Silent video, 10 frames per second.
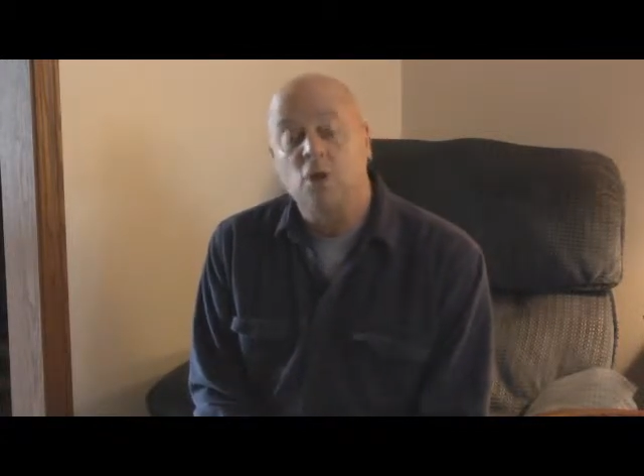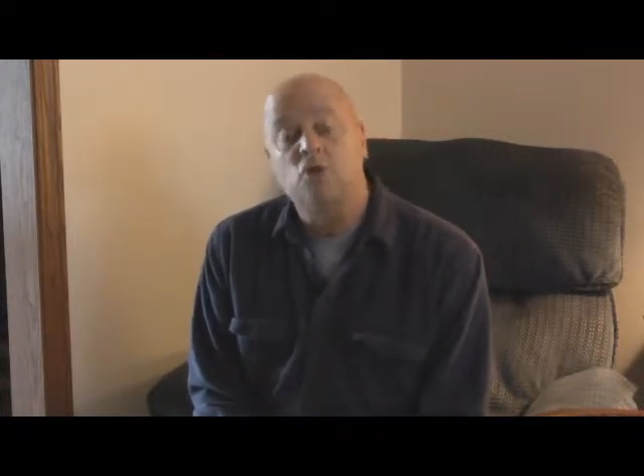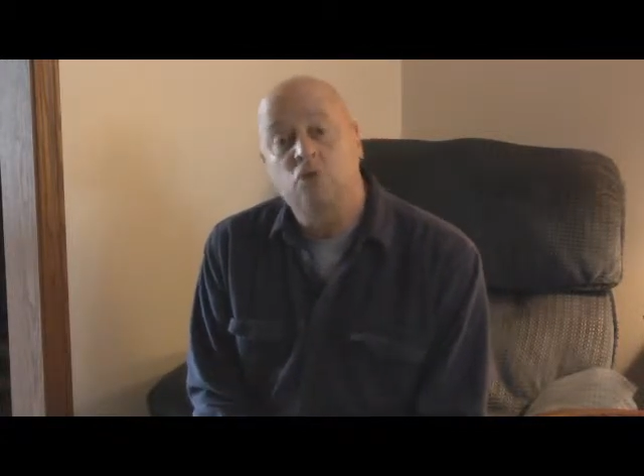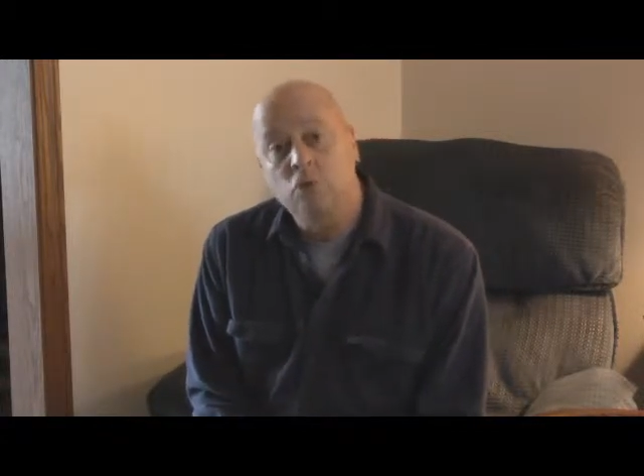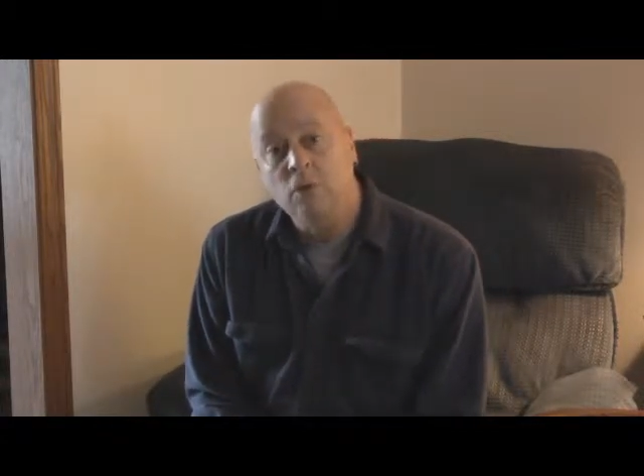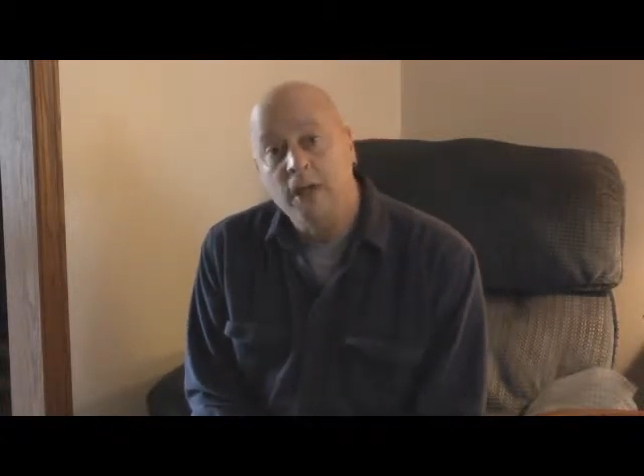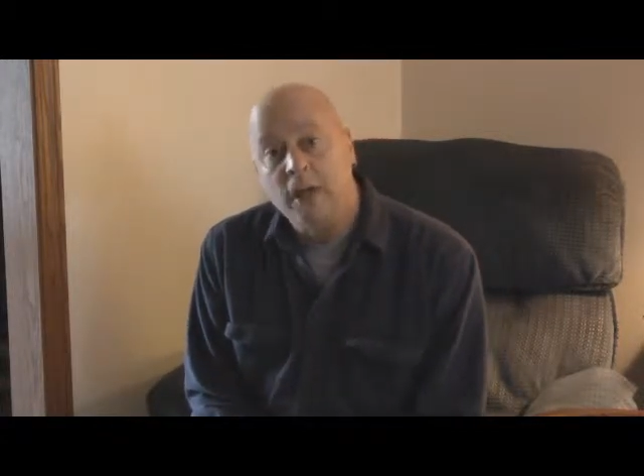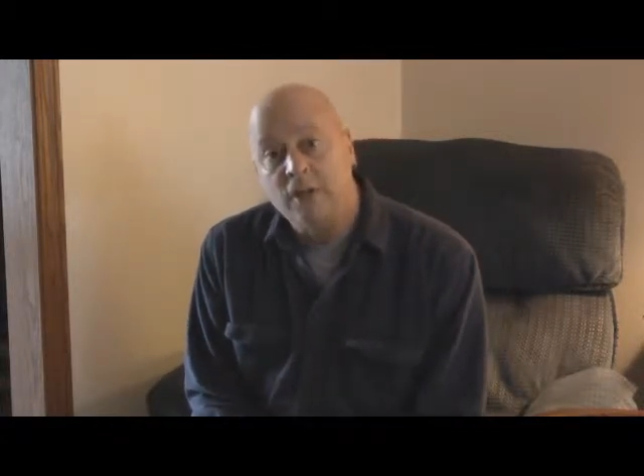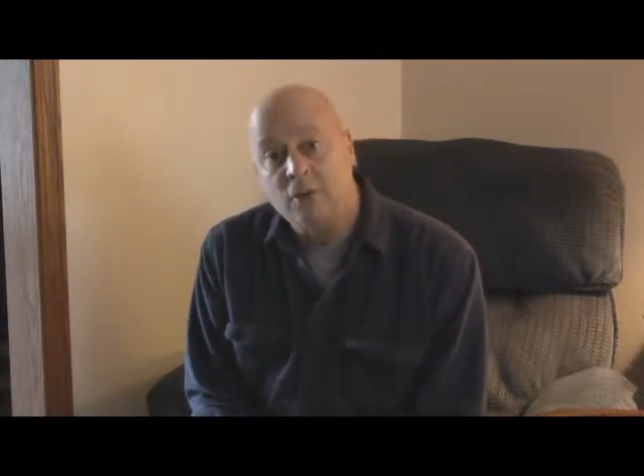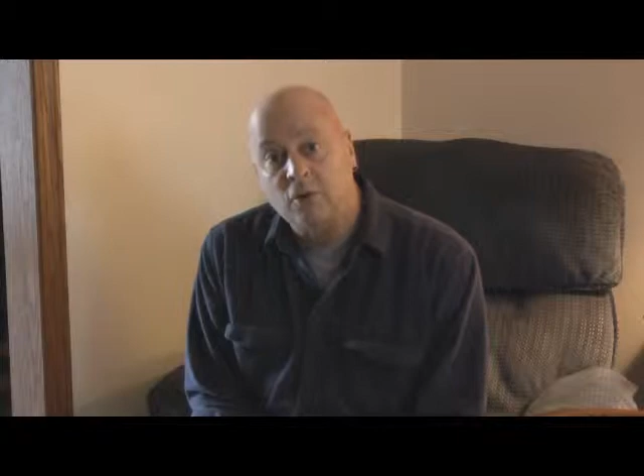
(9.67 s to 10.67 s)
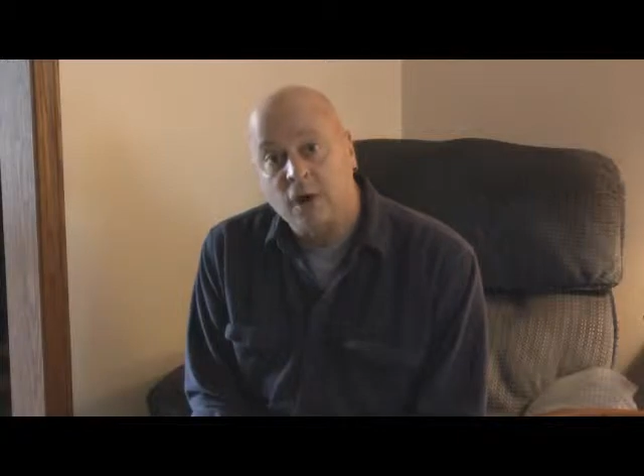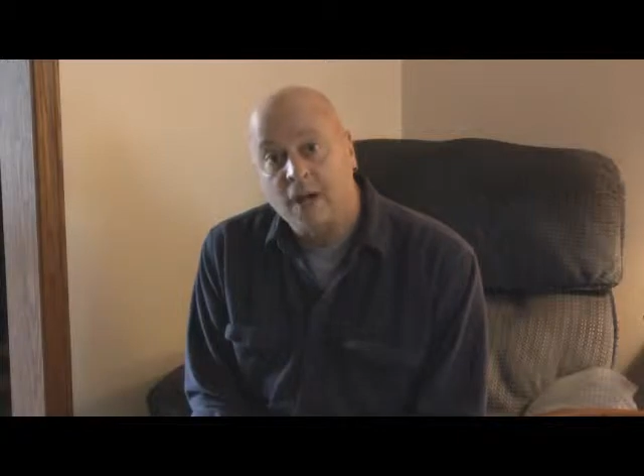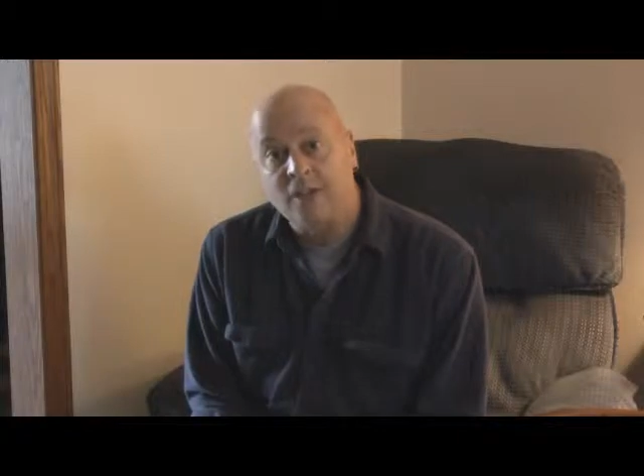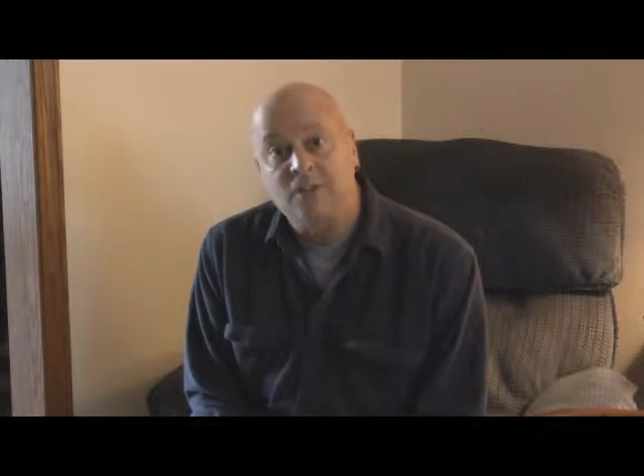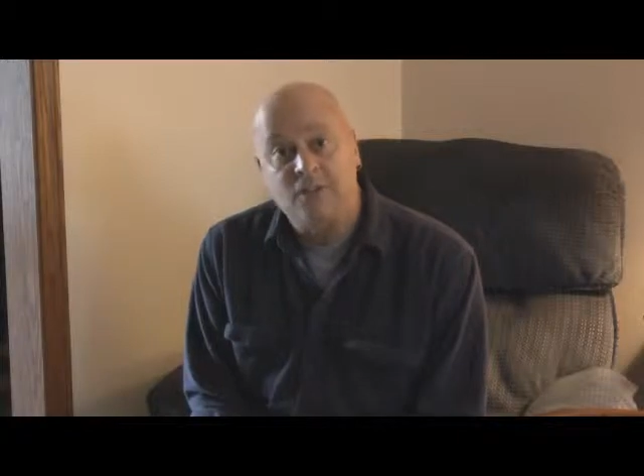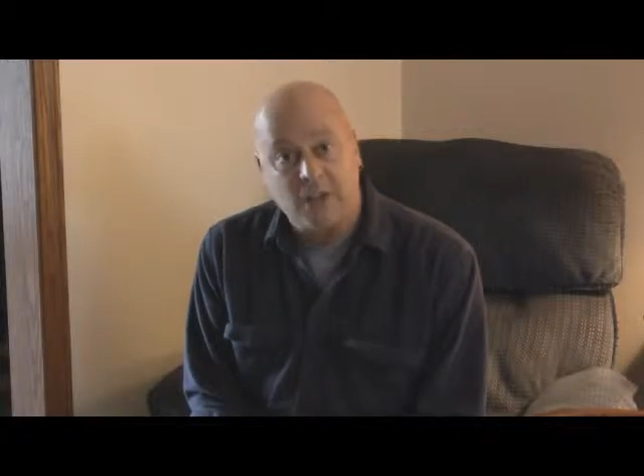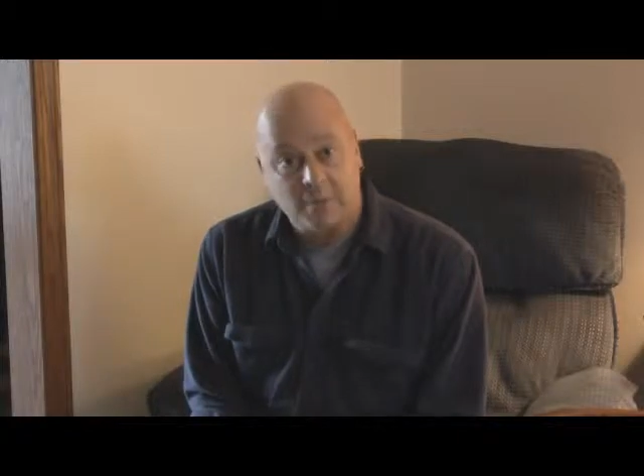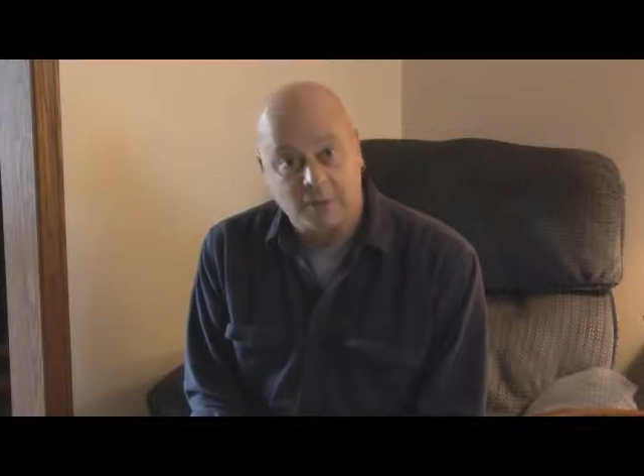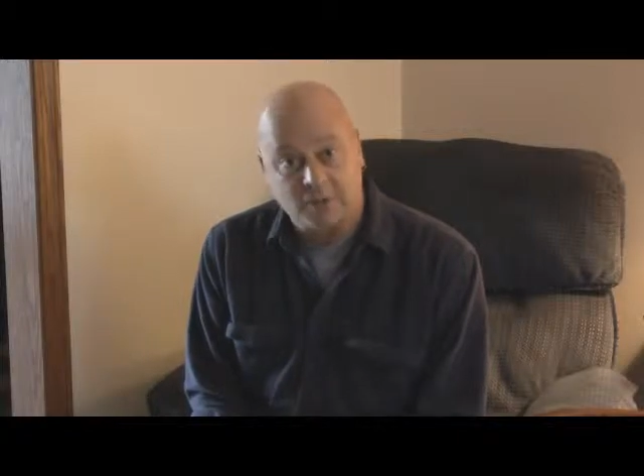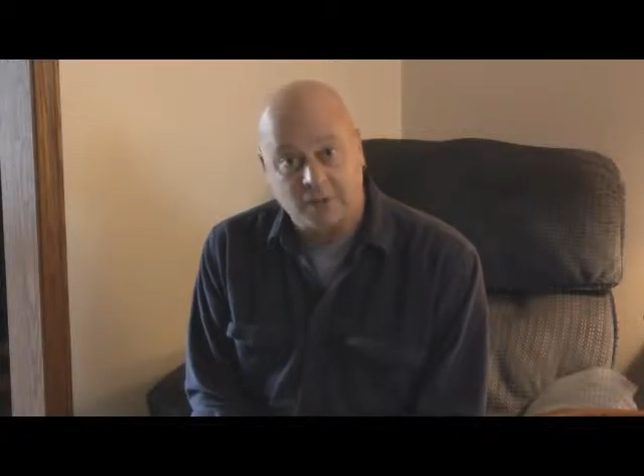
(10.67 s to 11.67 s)
were truly integrated
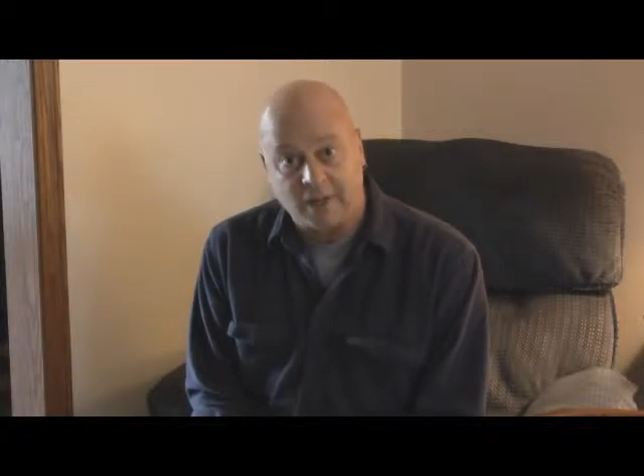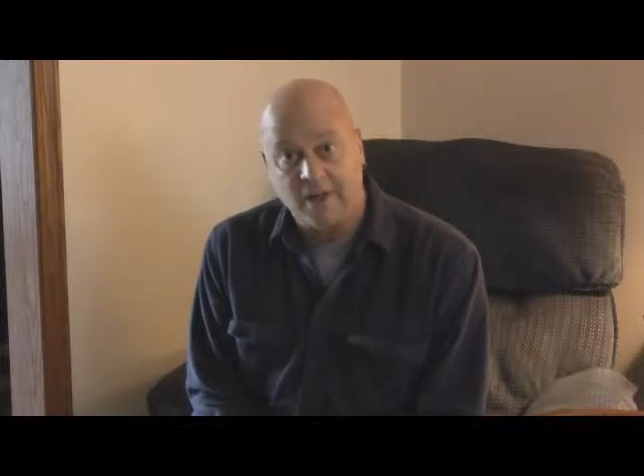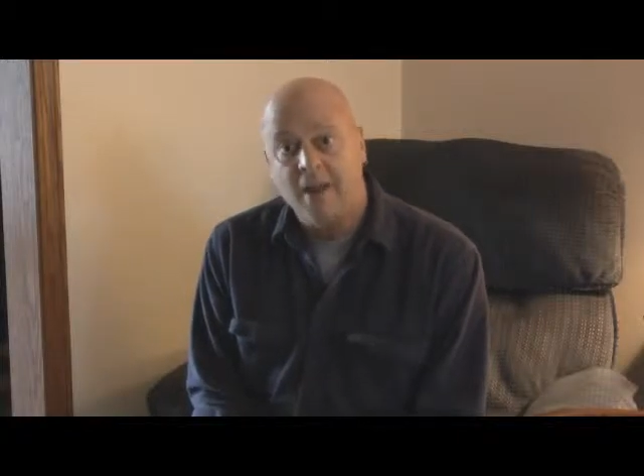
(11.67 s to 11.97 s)
seamlessly?